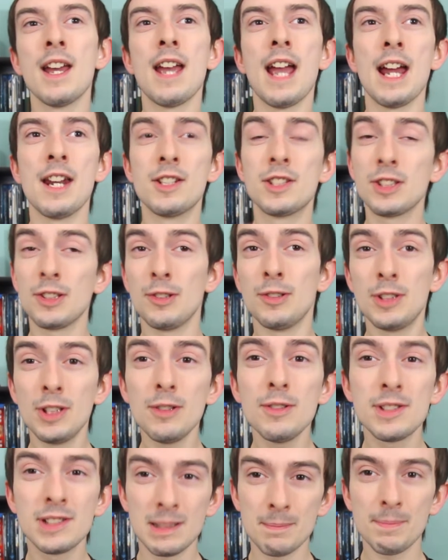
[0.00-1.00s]
And so you
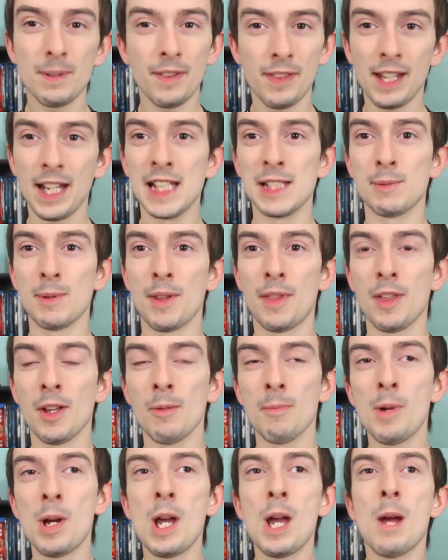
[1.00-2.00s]
do sympathize with
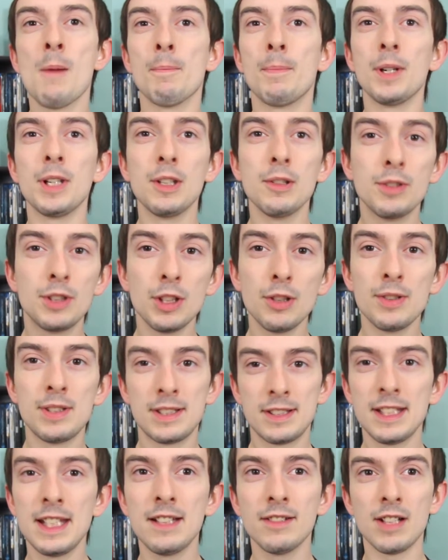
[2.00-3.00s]
him, but you do
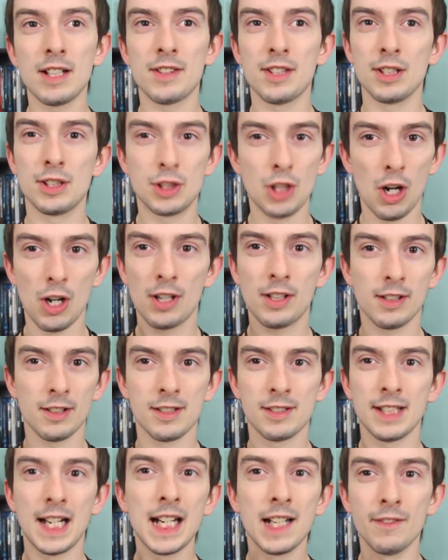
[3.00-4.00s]
see, like, the darker
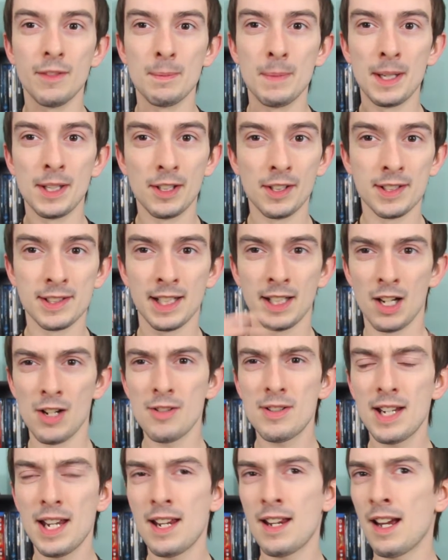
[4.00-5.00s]
side of him that you're just like,
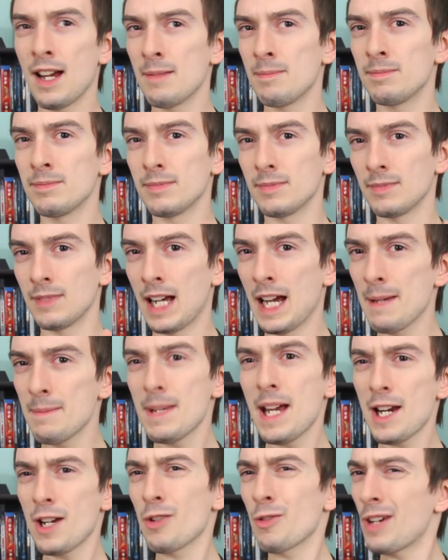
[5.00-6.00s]
okay, I'm
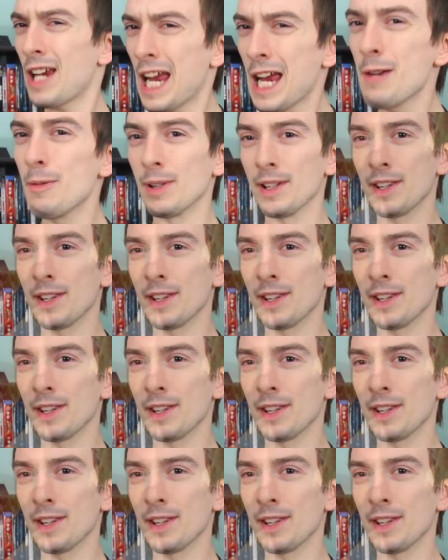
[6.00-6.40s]
not okay